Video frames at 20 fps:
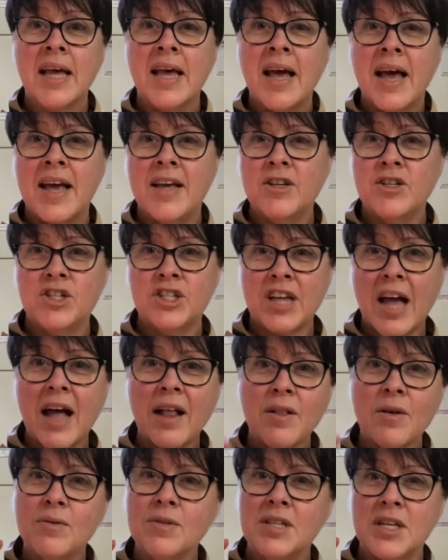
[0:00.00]
a
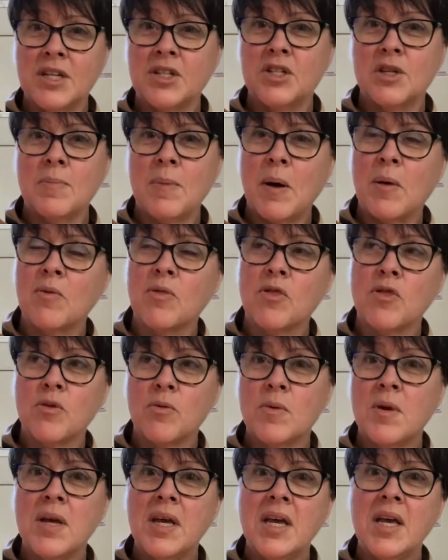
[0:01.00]
shallow dish about
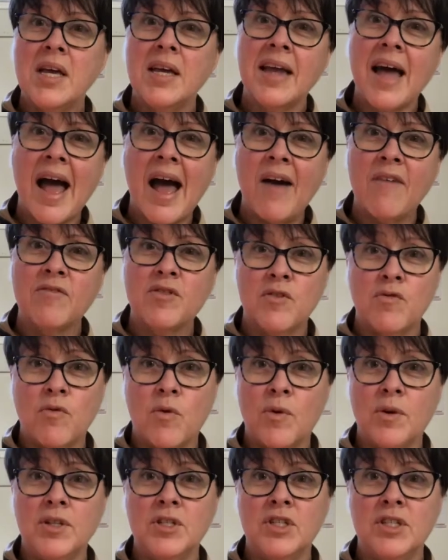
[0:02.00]
3.5 to
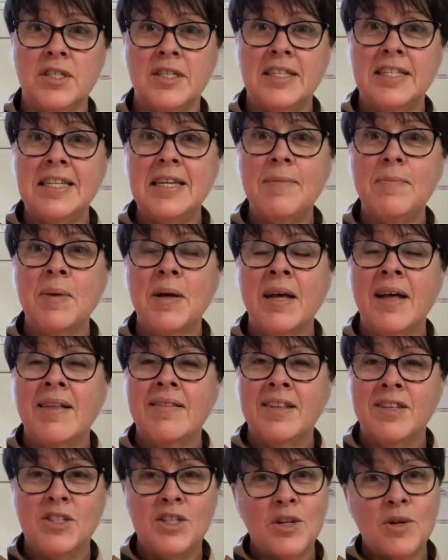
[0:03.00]
4 inches deep
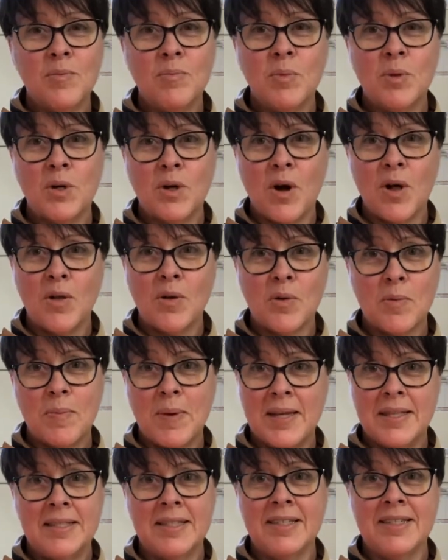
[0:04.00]
that she can put all her
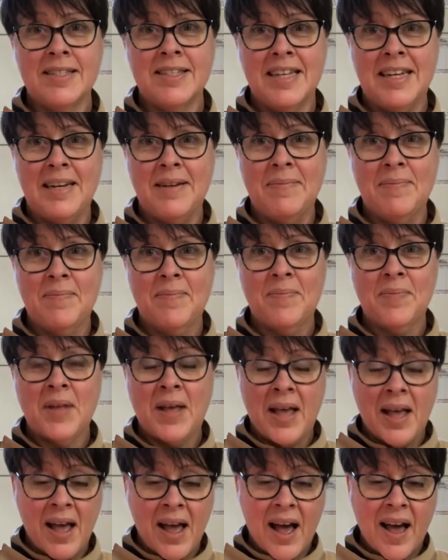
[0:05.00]
pencils in.
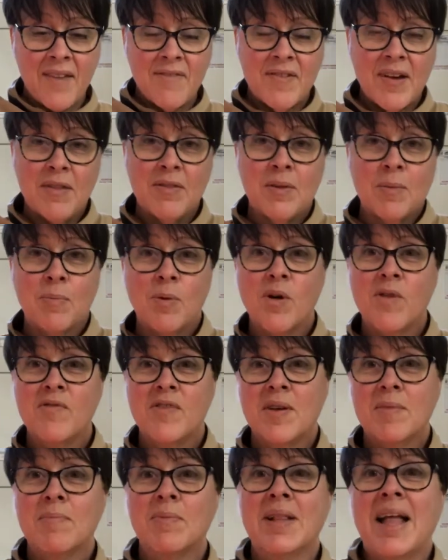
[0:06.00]
I found the
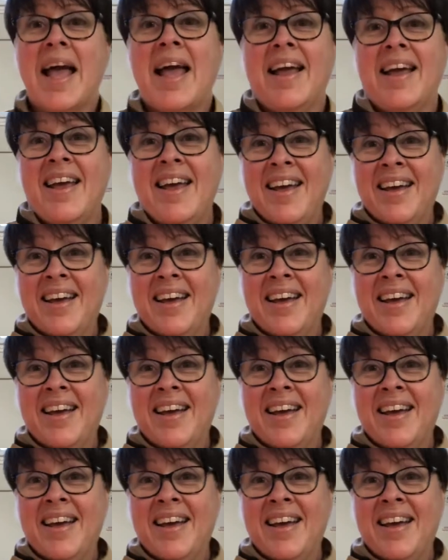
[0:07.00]
perfect blank.